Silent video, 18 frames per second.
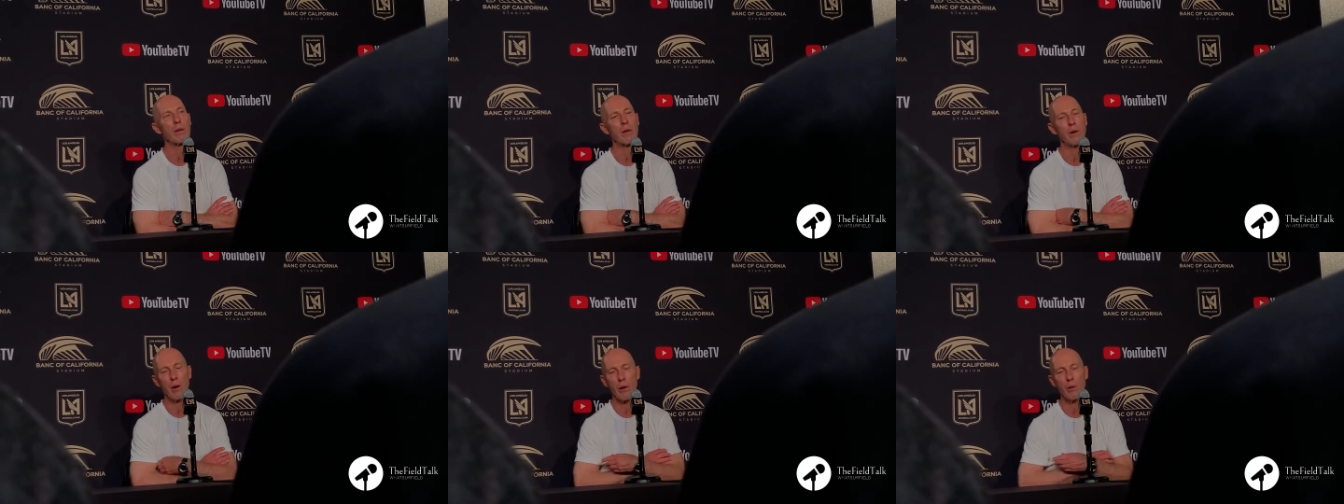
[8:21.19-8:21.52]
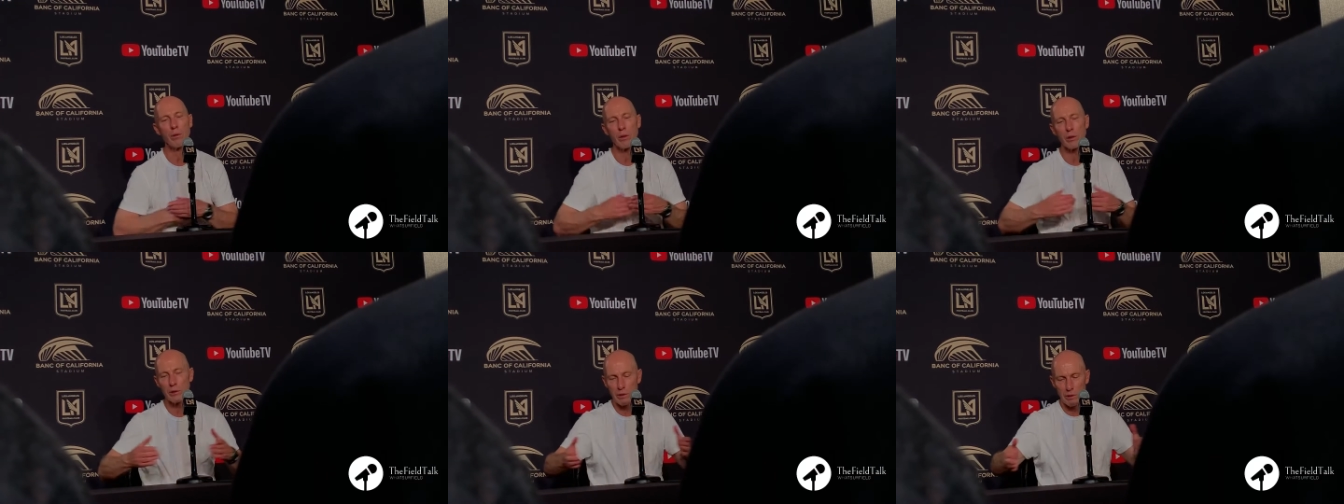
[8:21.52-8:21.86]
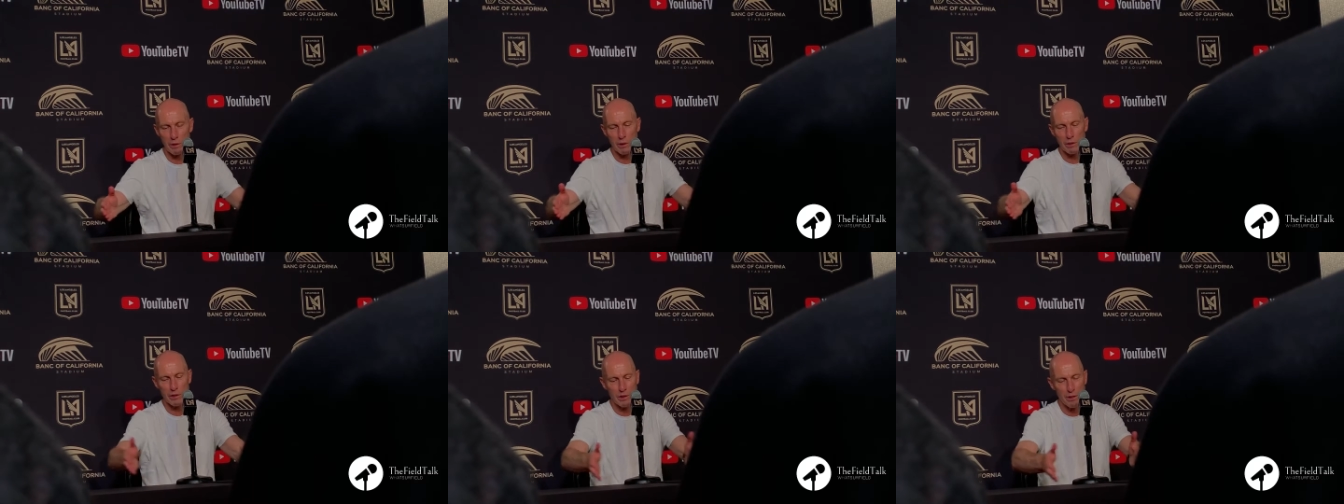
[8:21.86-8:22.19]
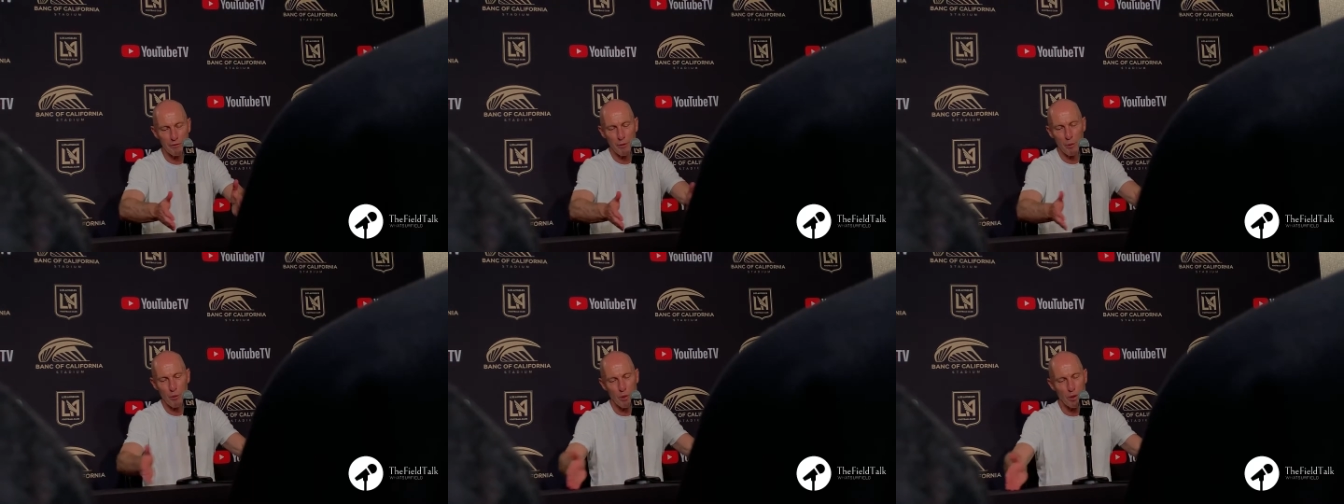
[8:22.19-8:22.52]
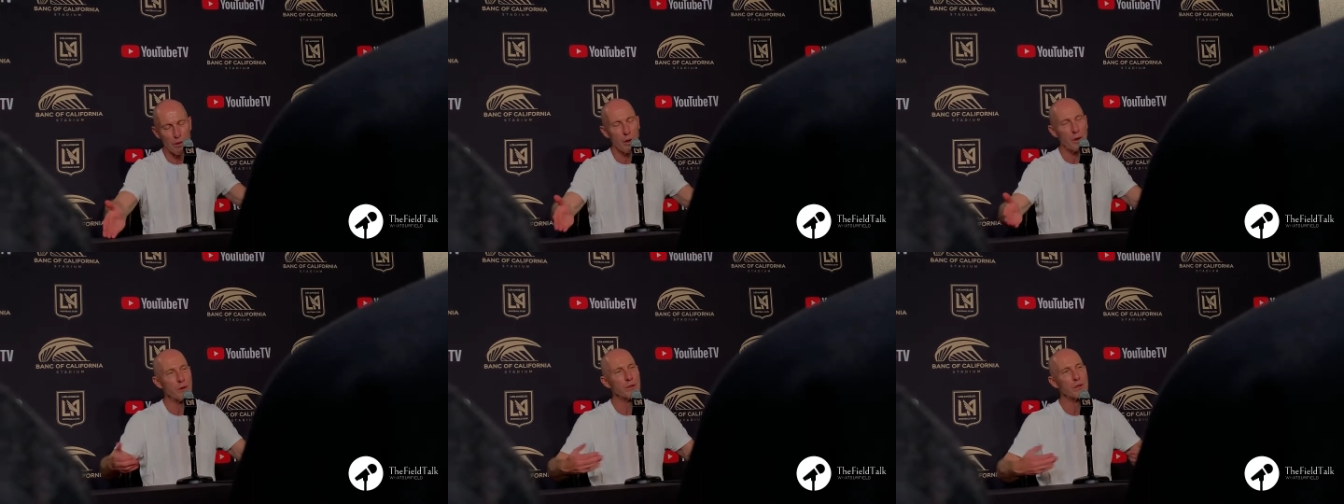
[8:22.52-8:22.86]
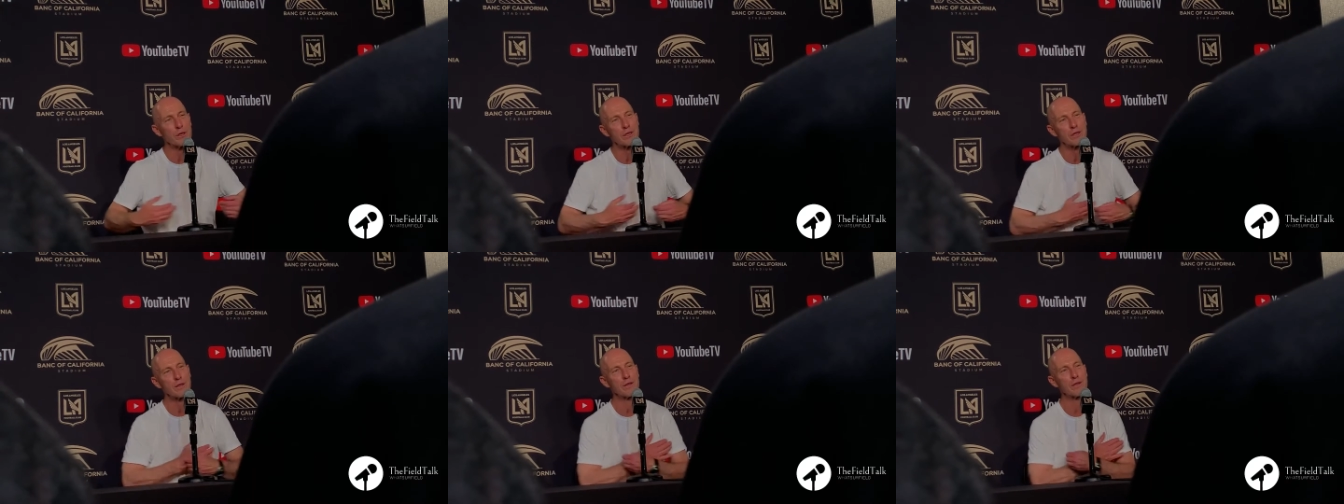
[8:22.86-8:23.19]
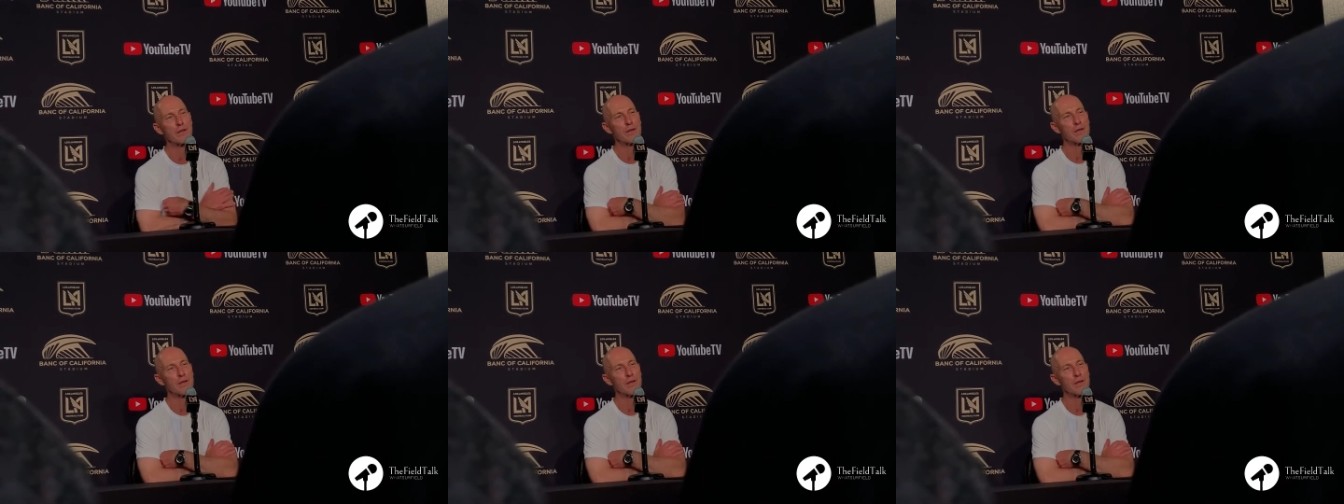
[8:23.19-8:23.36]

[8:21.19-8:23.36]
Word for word: you know, there, there's different windows.